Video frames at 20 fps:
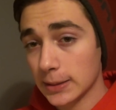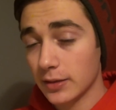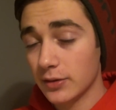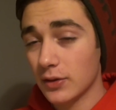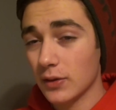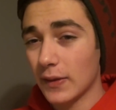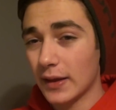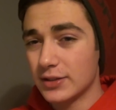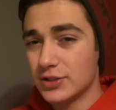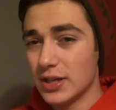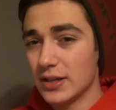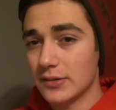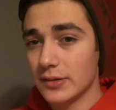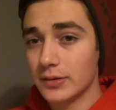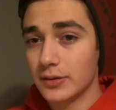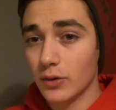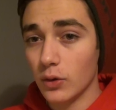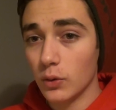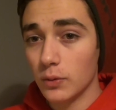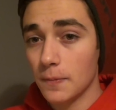You can like change the
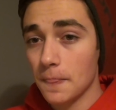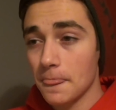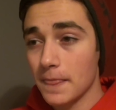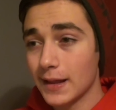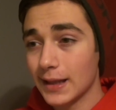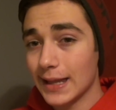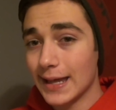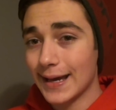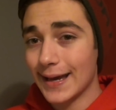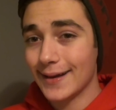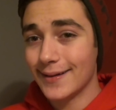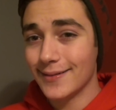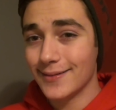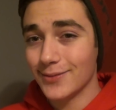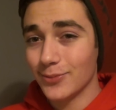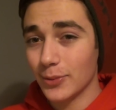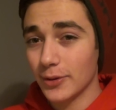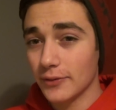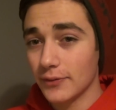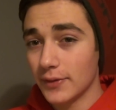tone. Like I did
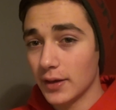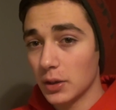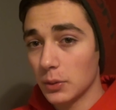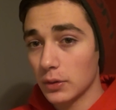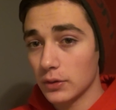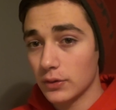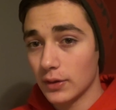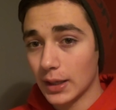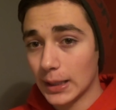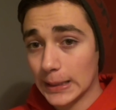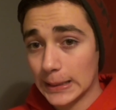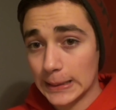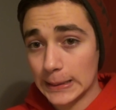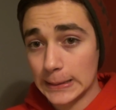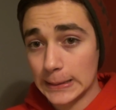this weird thing where it's like.